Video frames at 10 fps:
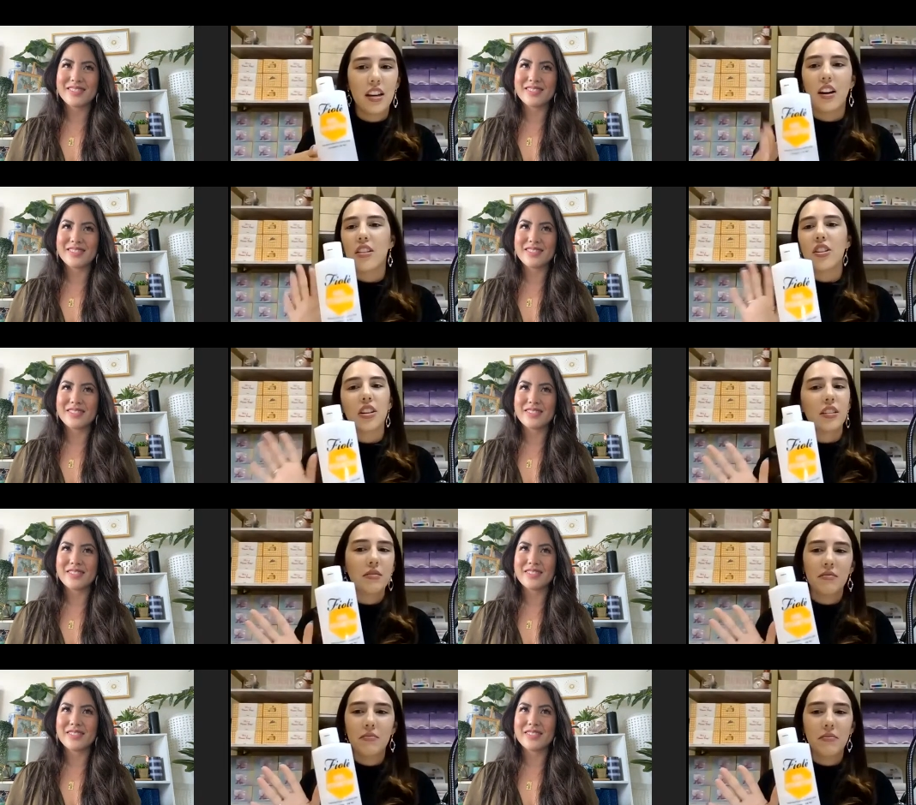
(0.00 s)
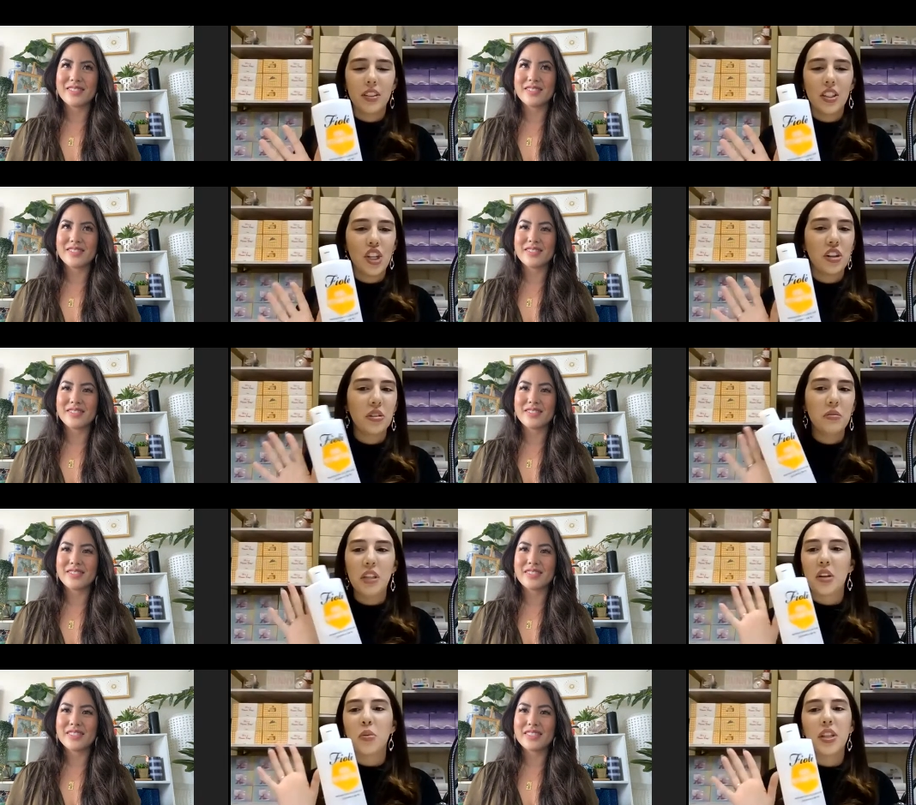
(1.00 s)
Speaker 1: than other gel
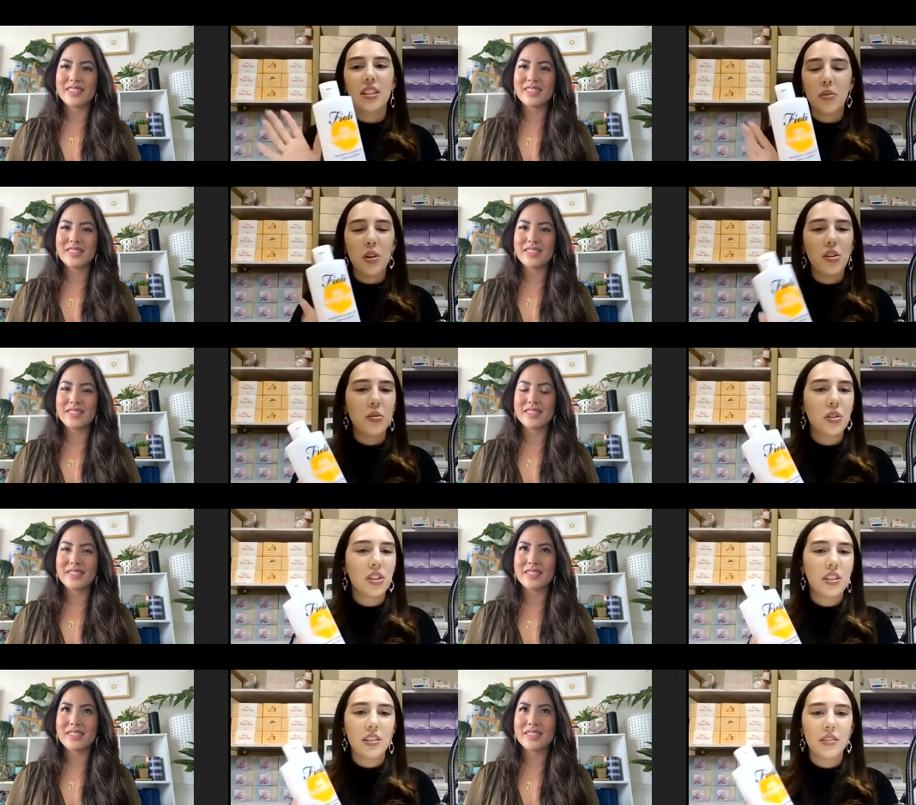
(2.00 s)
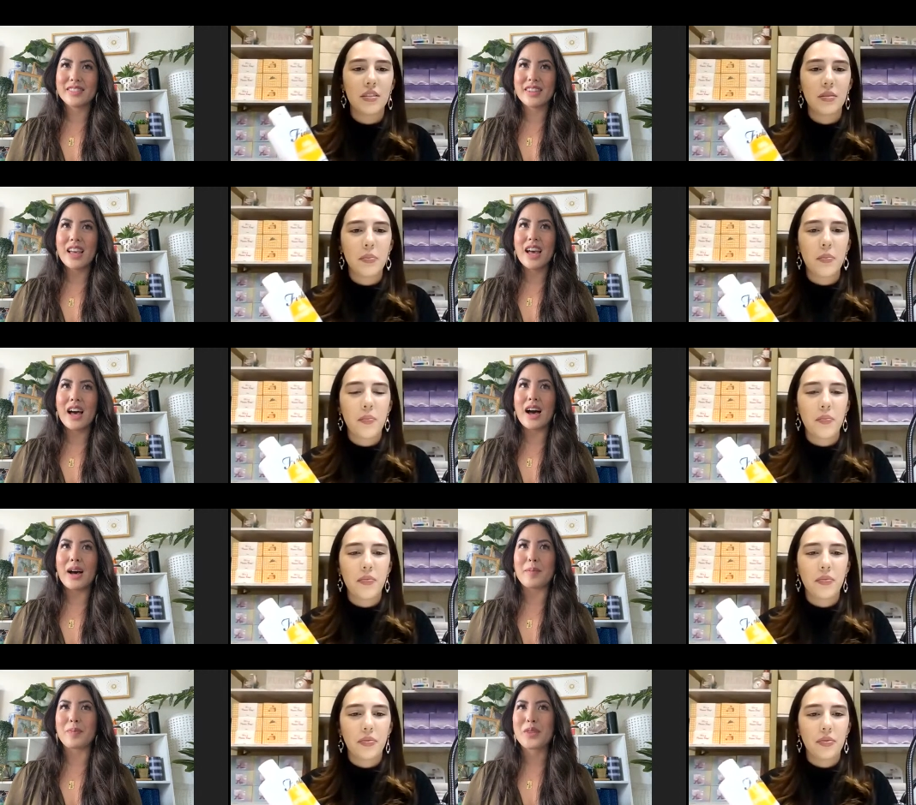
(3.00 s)
liquids that we use?
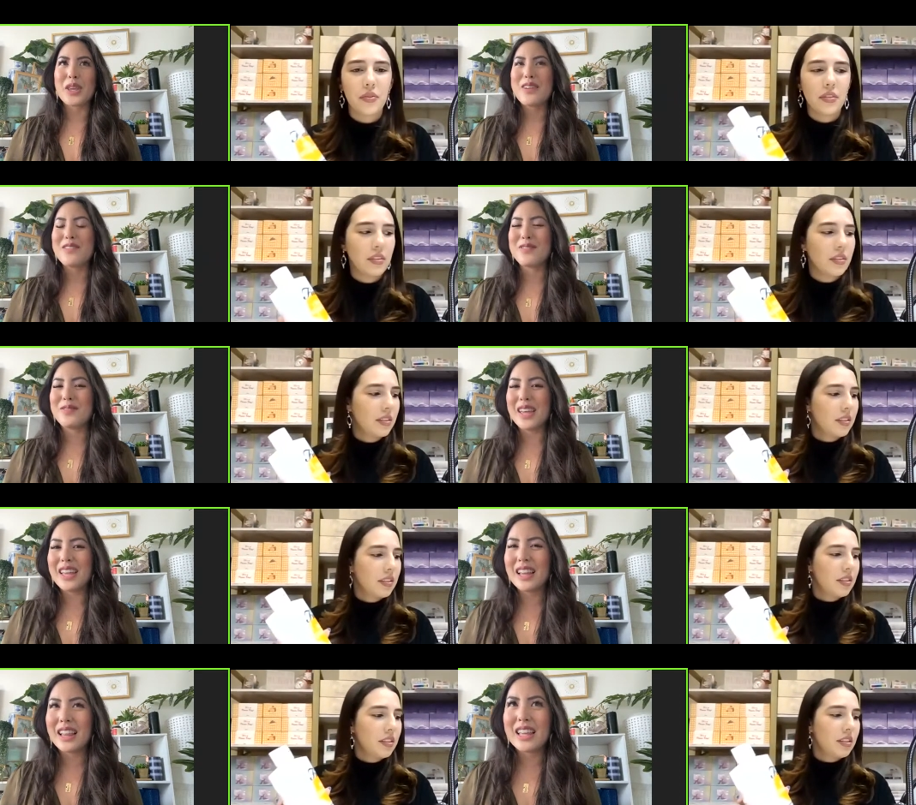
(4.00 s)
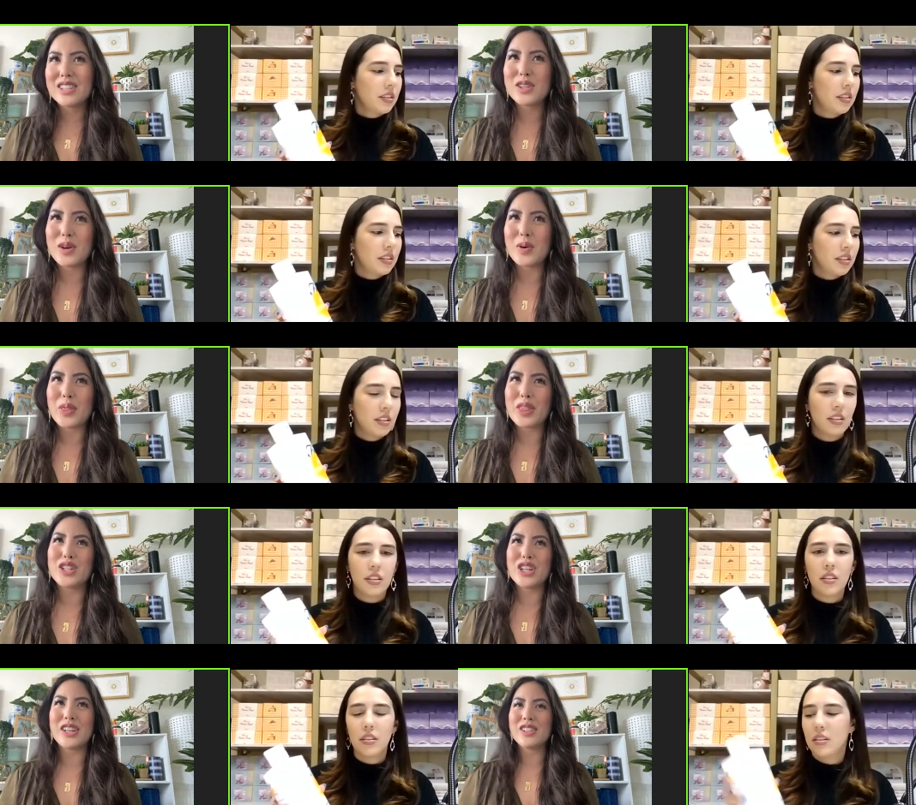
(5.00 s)
Um, so,
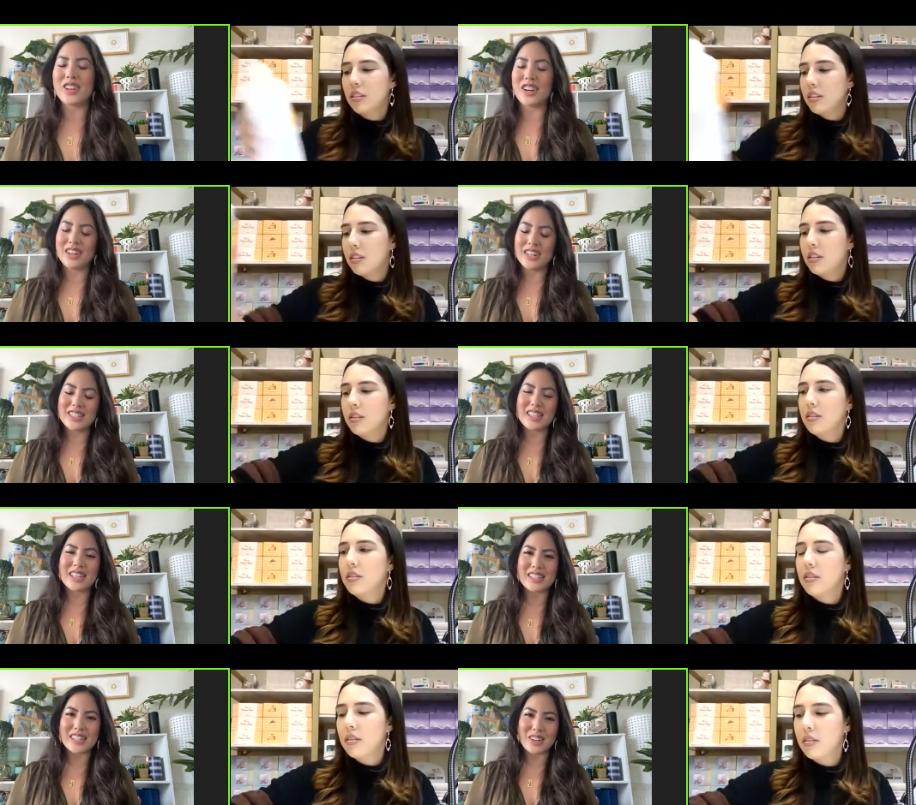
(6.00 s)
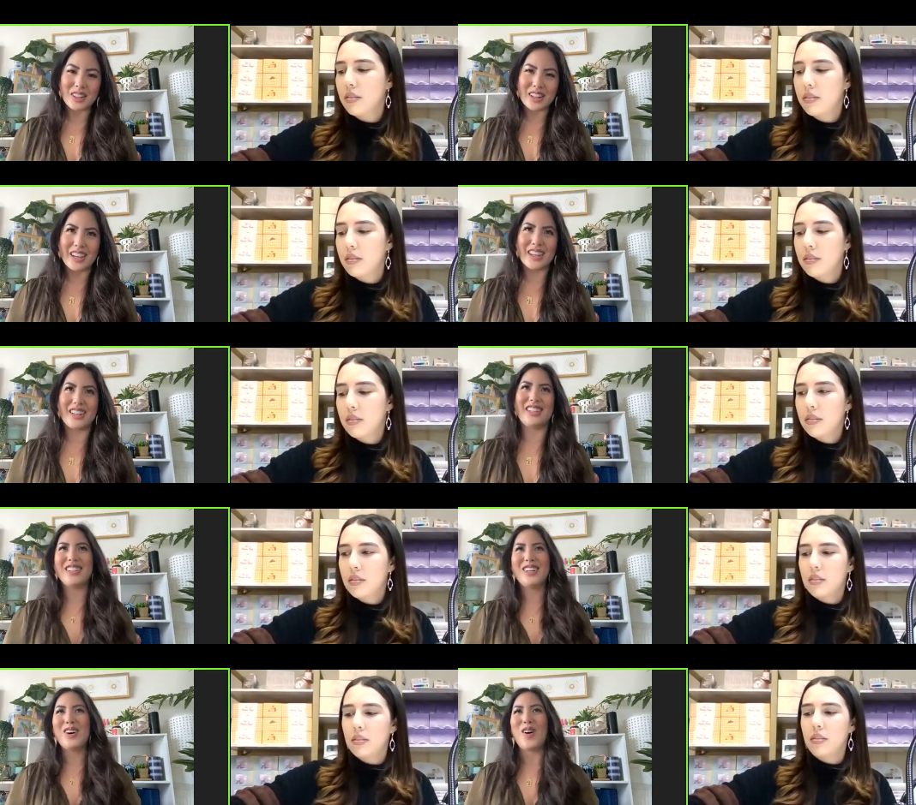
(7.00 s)
Speaker 2: the gel starter is considered like
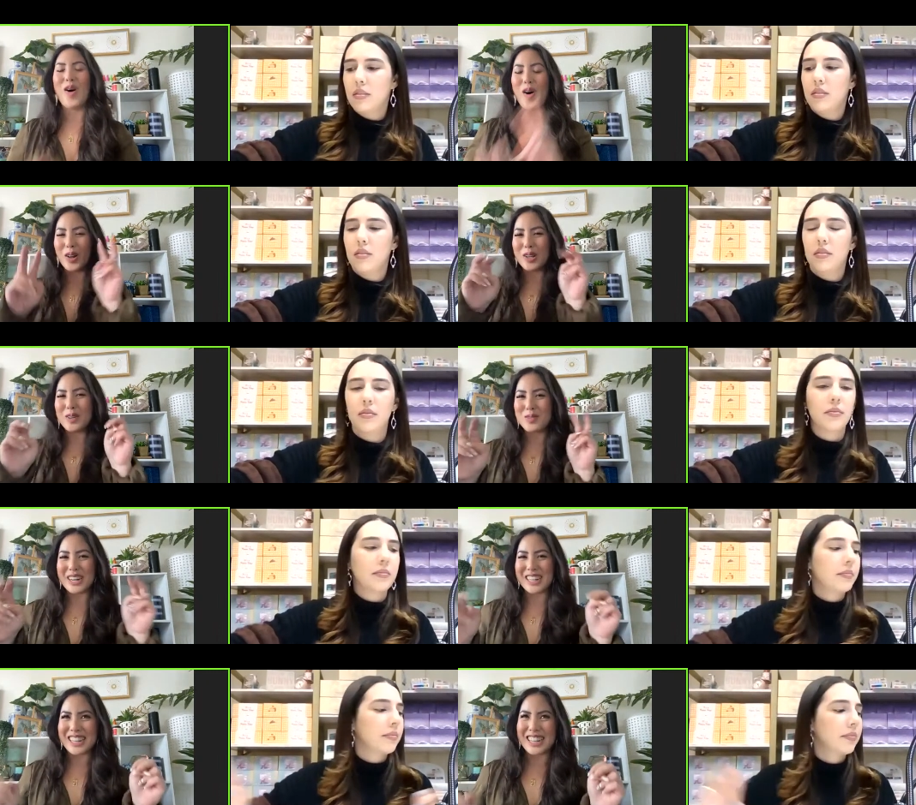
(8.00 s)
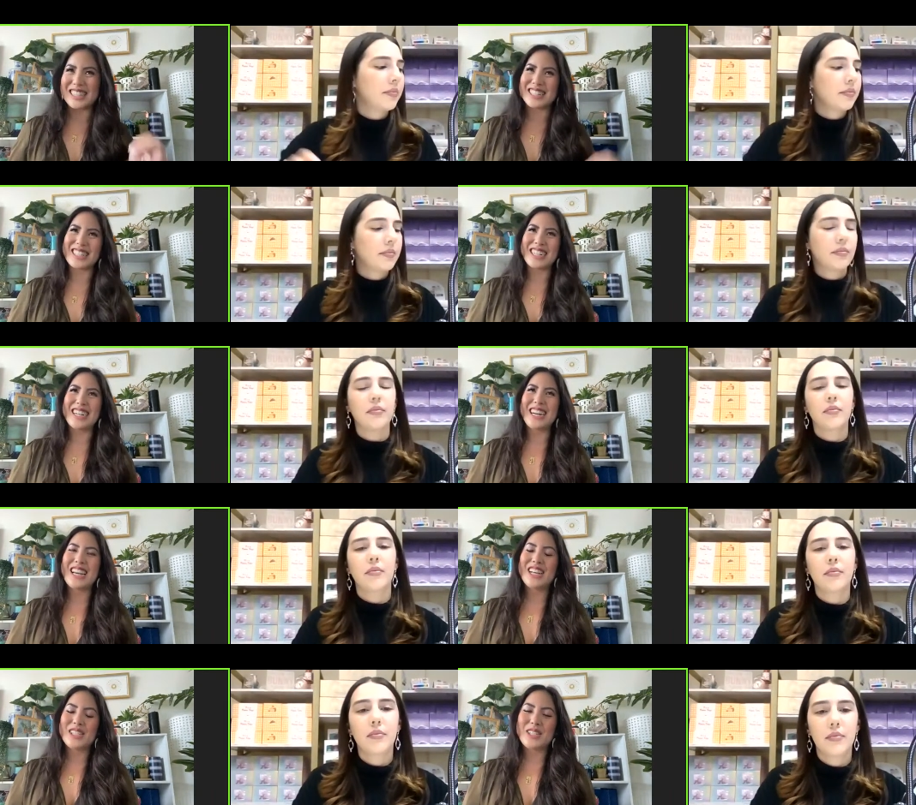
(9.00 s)
a all in one cleanser.
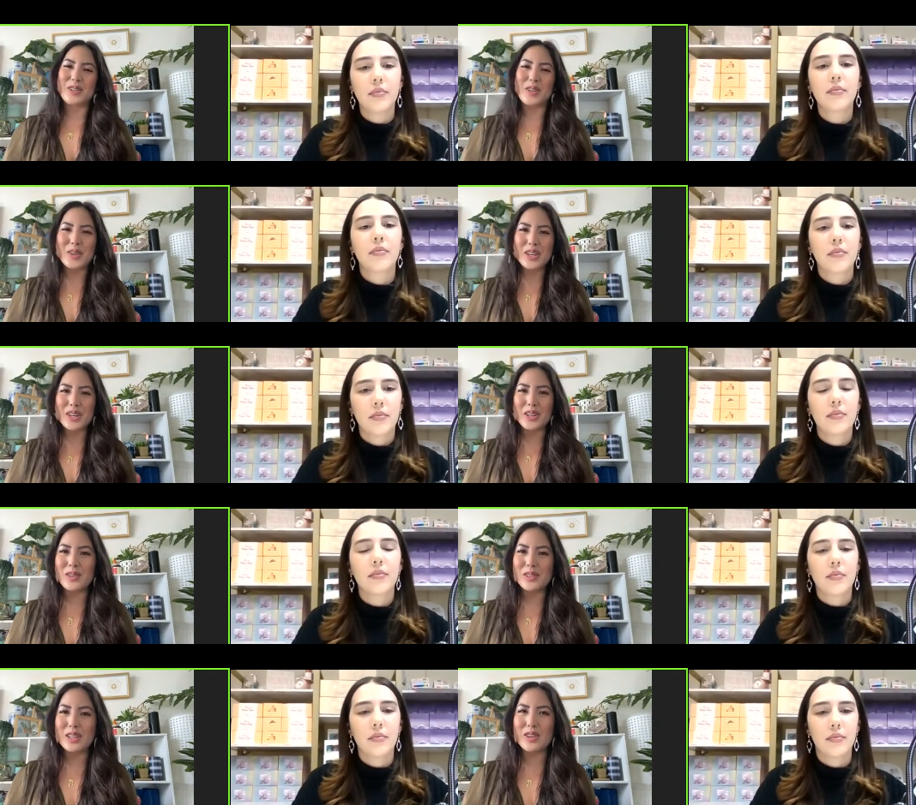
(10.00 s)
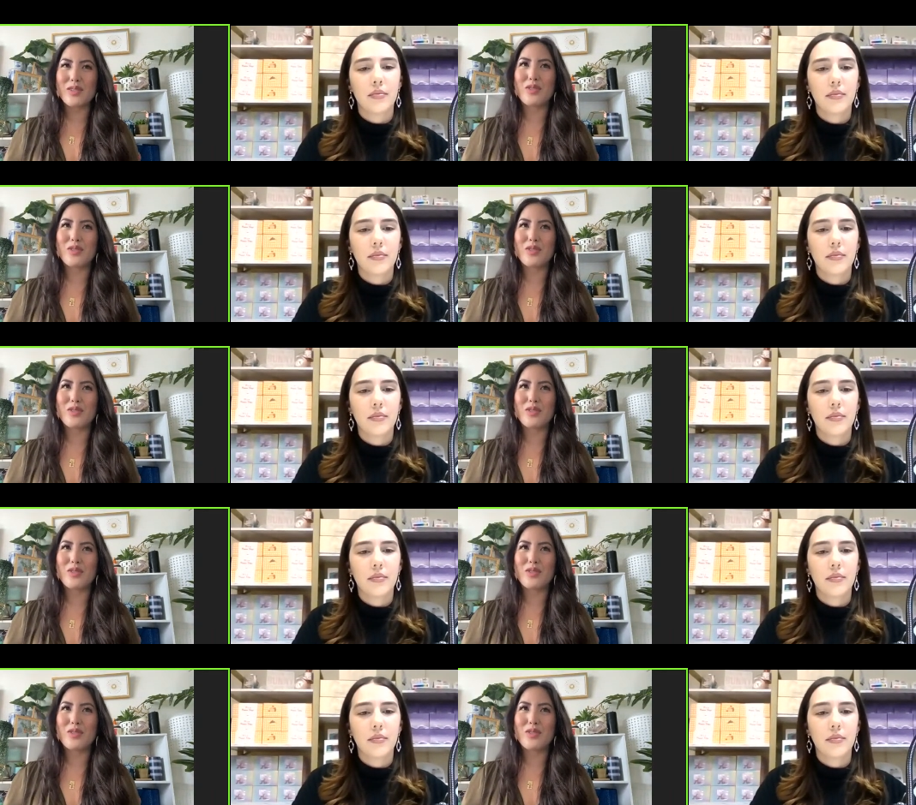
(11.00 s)
So, you can use it